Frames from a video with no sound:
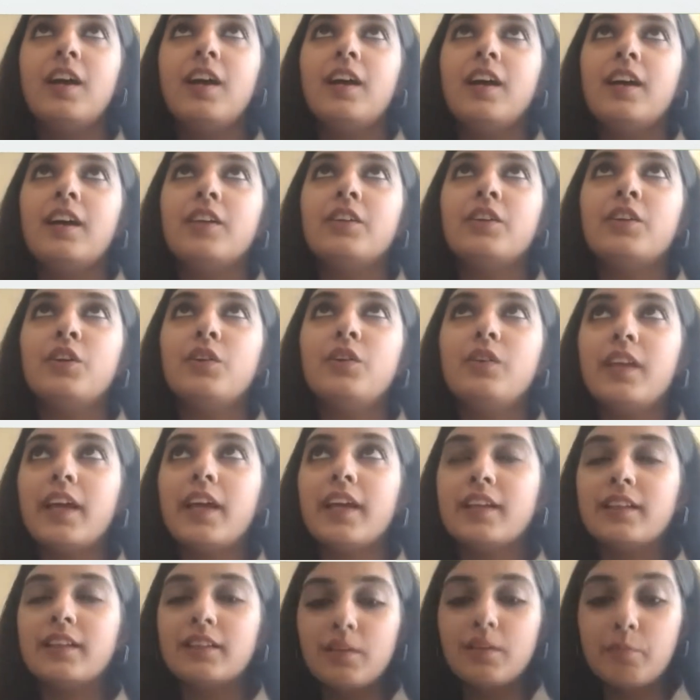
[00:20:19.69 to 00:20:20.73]
Like
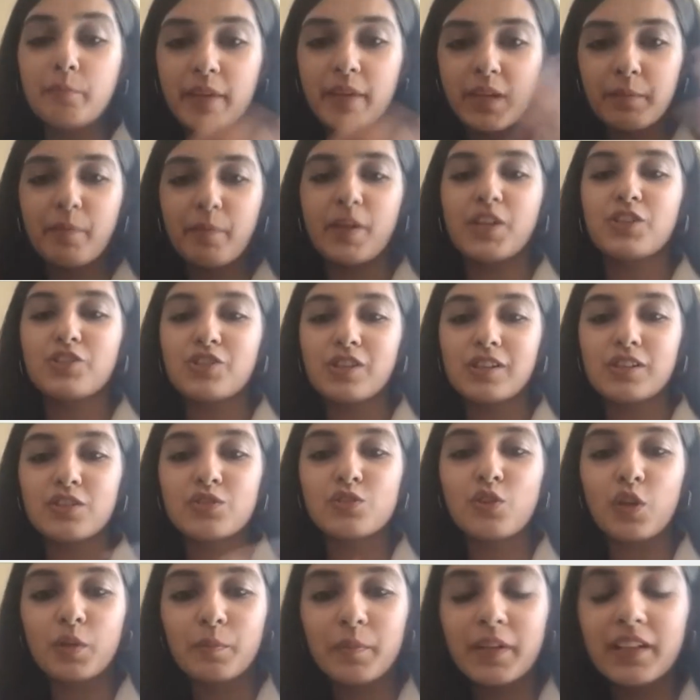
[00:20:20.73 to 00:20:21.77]
the big picture is
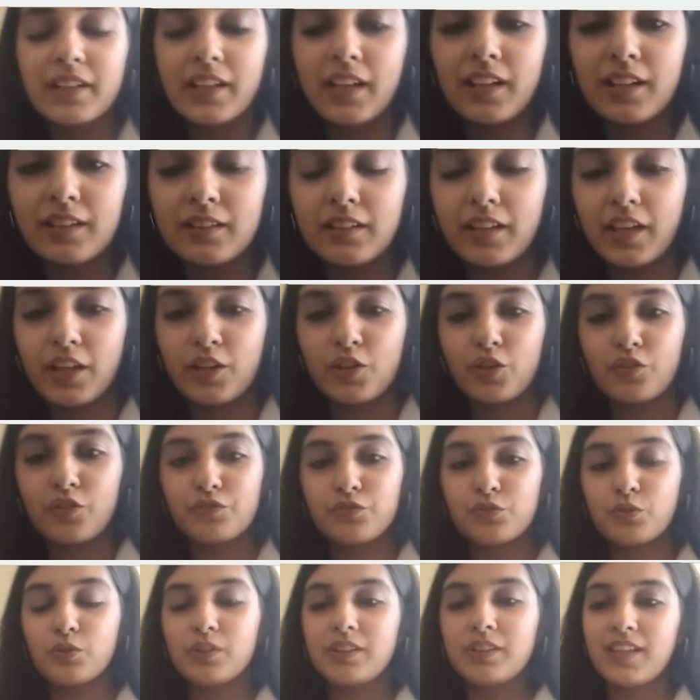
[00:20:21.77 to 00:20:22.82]
not being taken care of.
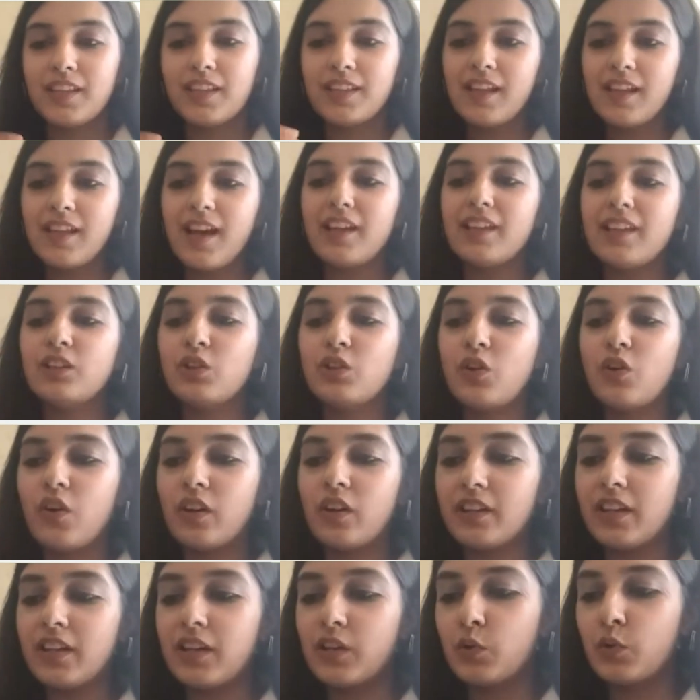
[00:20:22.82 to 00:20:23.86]
So then I
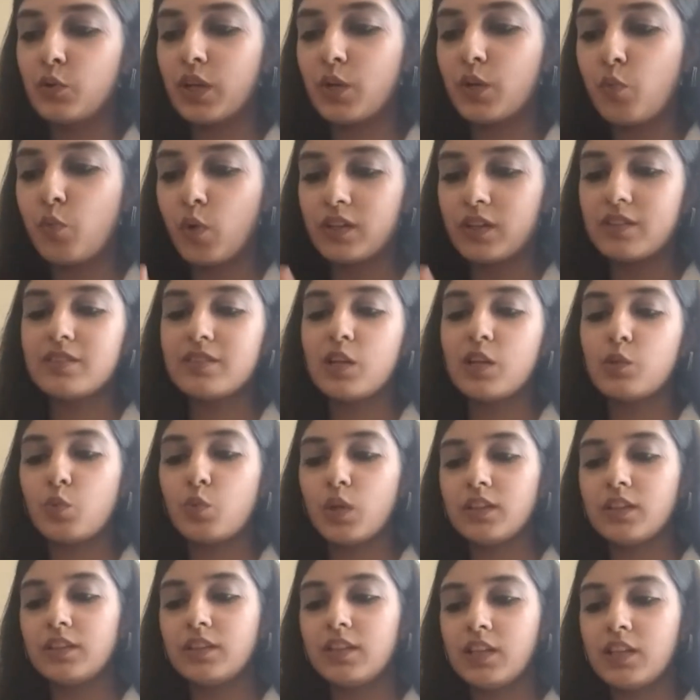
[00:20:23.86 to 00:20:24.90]
thought that, okay, what is that
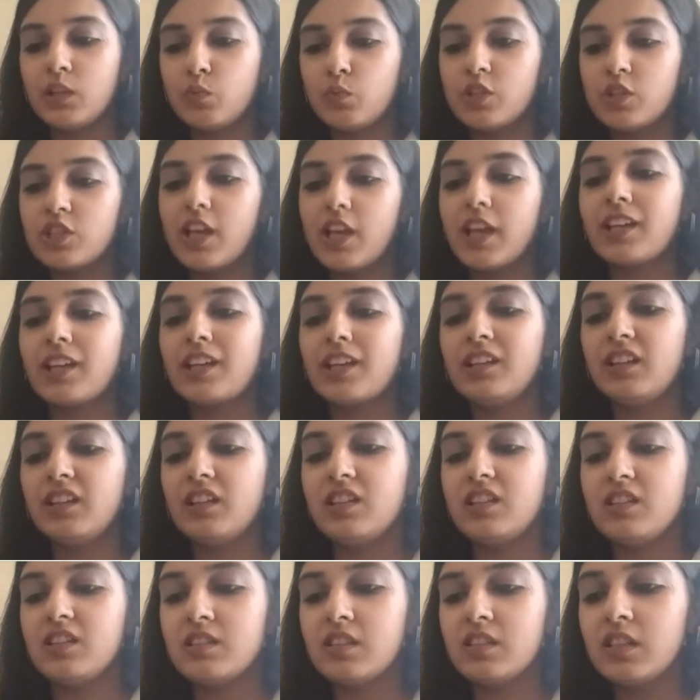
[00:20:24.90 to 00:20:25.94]
one thing which I can
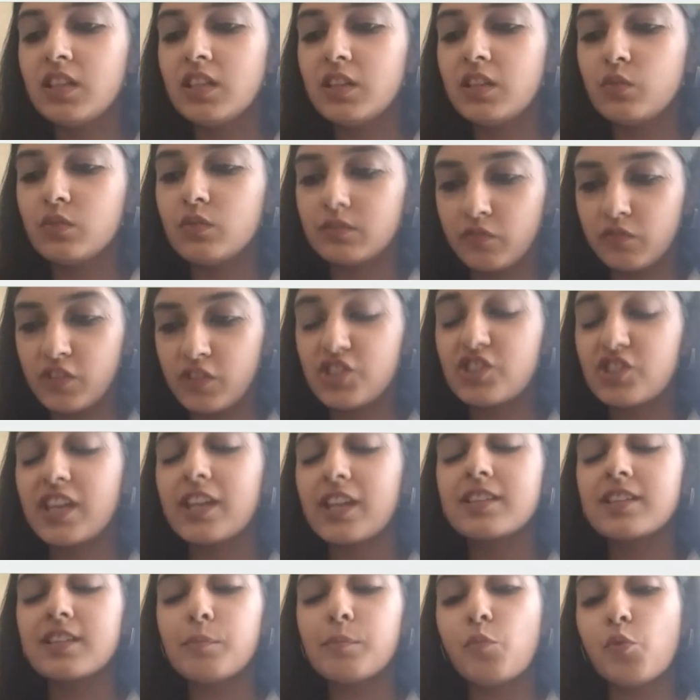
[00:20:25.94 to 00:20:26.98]
easily, which
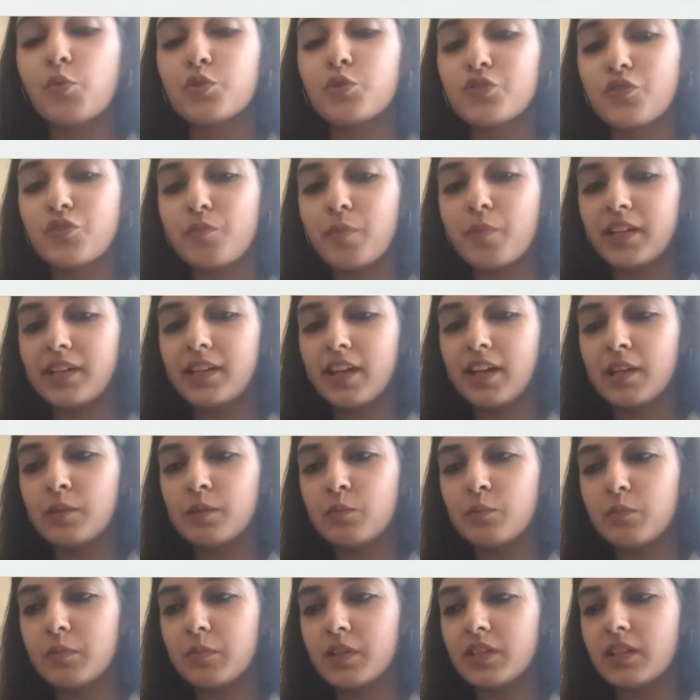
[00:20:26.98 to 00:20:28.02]
takes up most of my
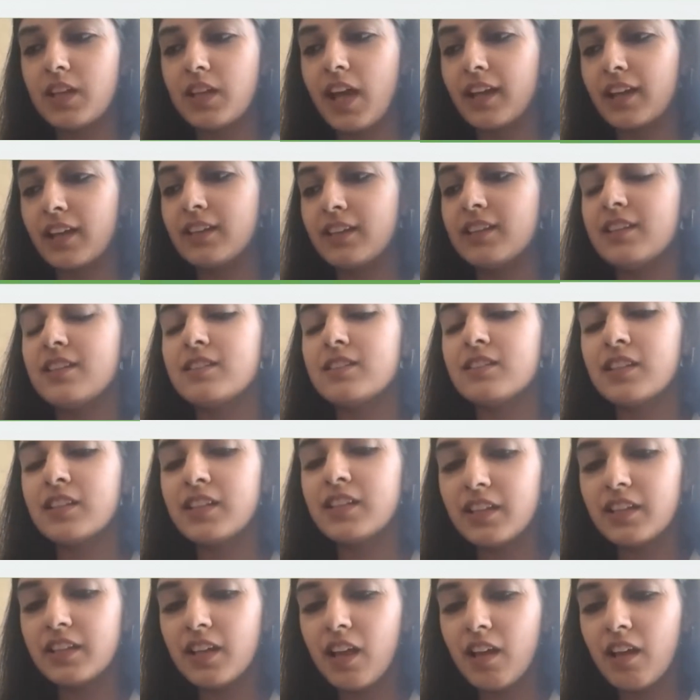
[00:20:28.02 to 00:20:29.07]
time, but I can
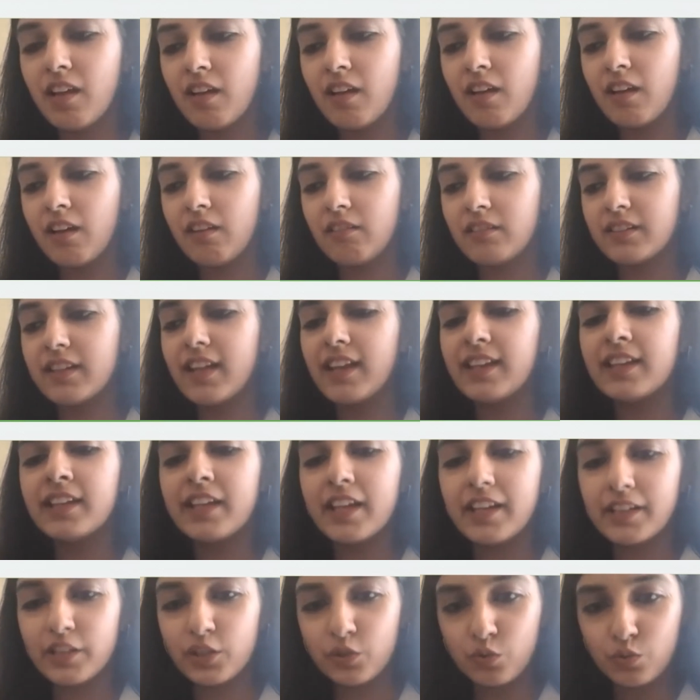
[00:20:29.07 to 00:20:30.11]
easily
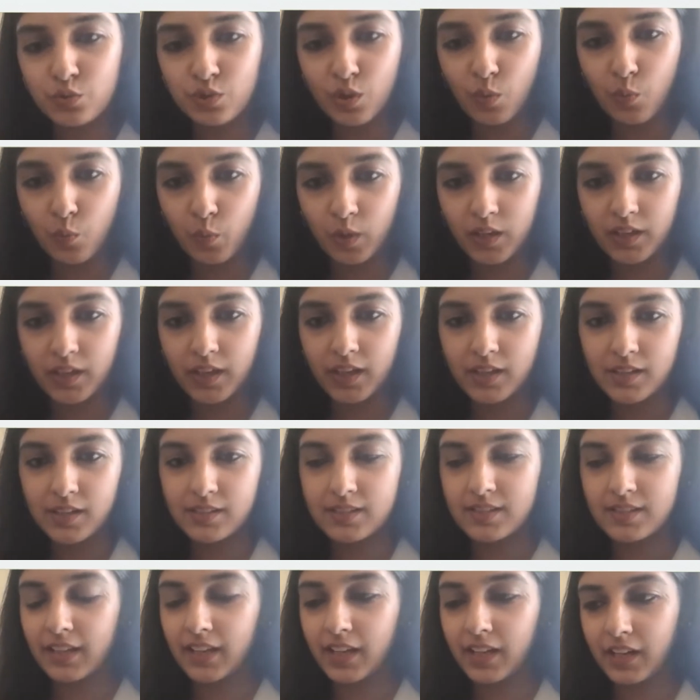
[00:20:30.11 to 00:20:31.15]
delegate it to someone
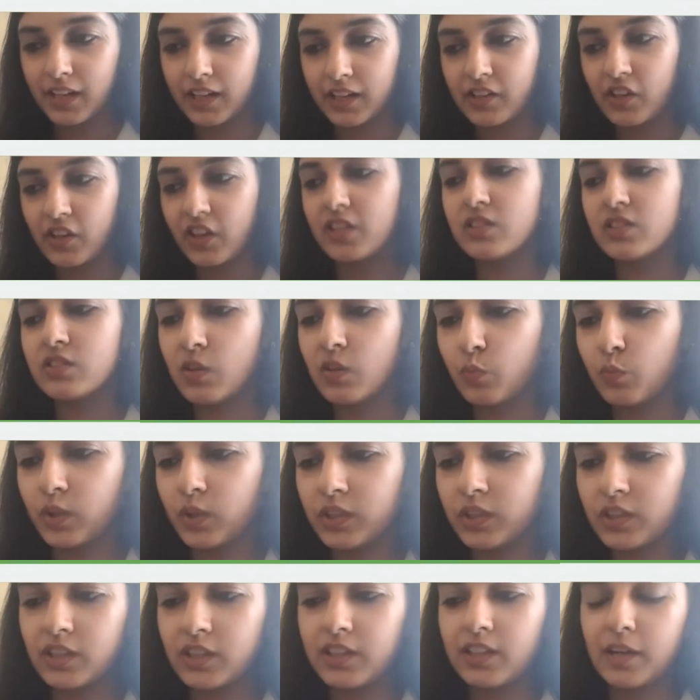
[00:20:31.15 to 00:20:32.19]
else. Like I can train
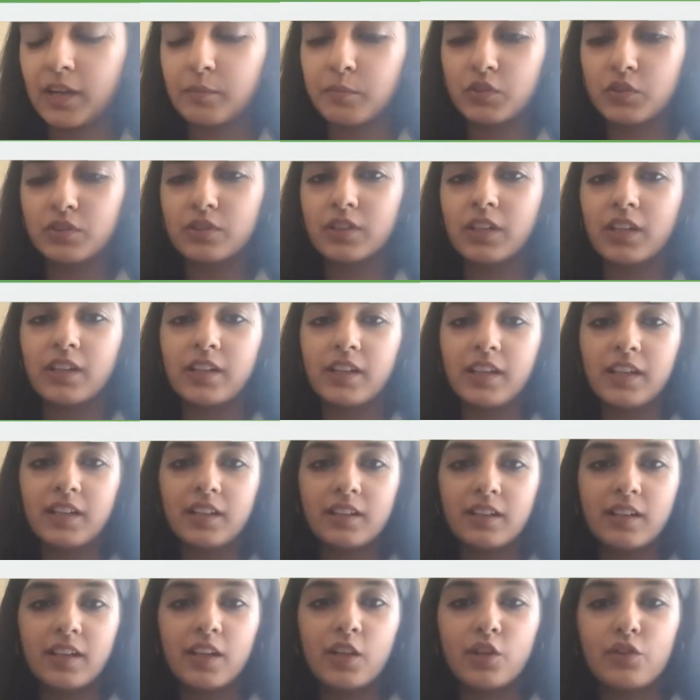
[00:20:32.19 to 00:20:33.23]
someone and that person can take
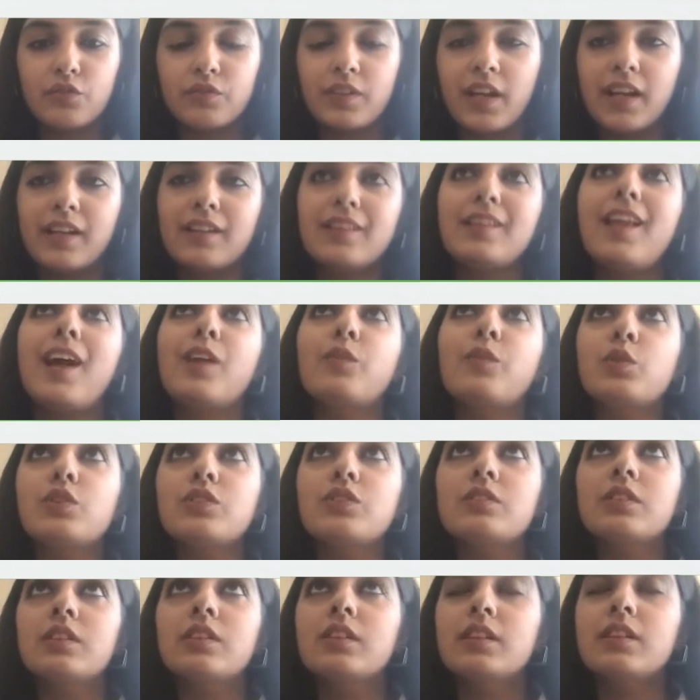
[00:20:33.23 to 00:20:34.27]
care of that. And that
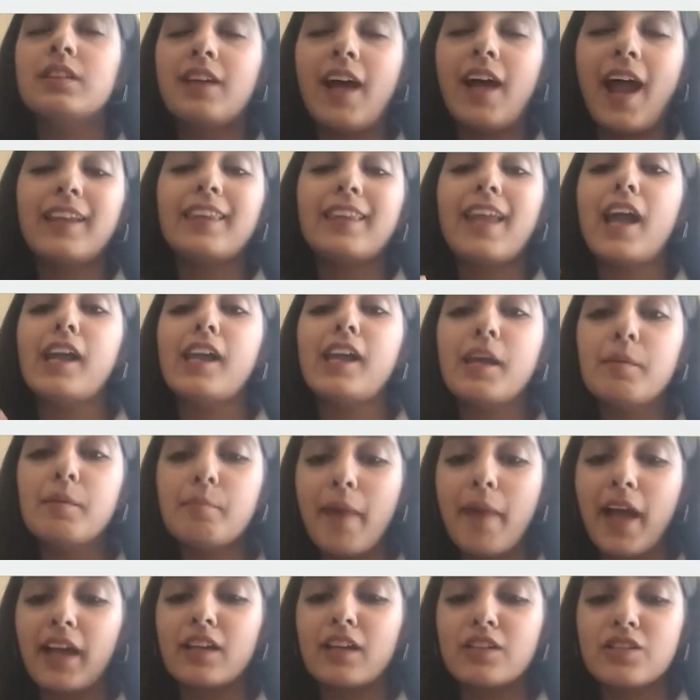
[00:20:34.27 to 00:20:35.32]
was at that time,
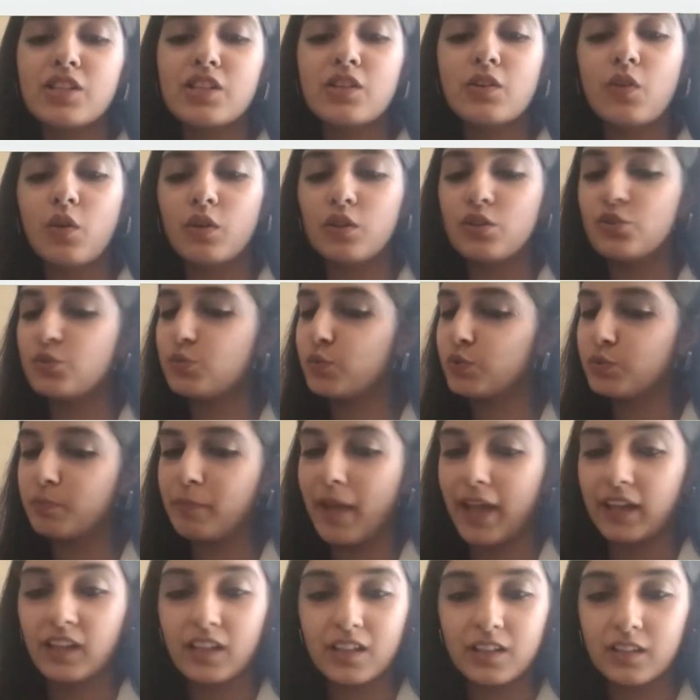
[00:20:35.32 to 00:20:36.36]
packing
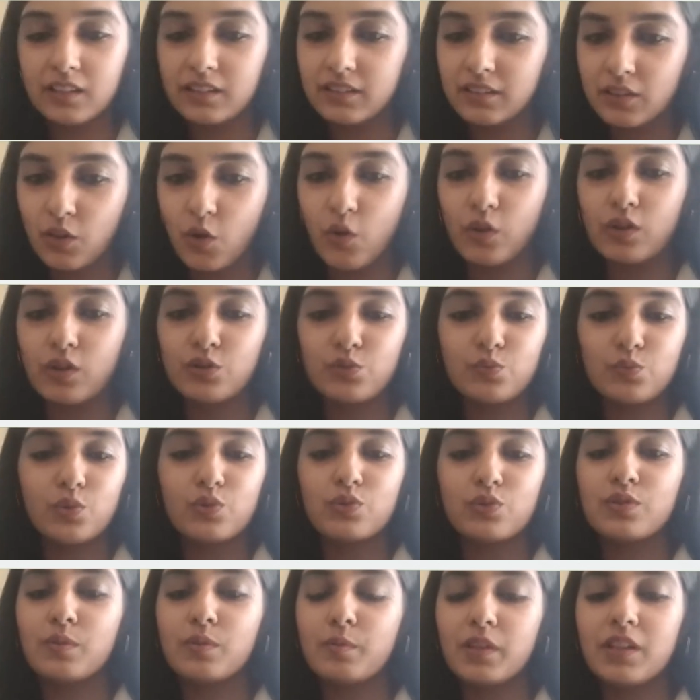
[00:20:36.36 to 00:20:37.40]
the orders
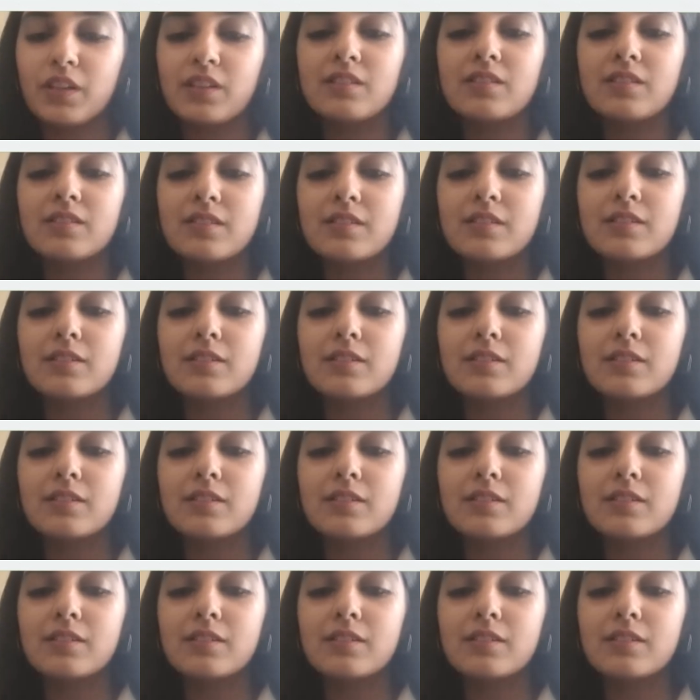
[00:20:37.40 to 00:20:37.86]
was the biggest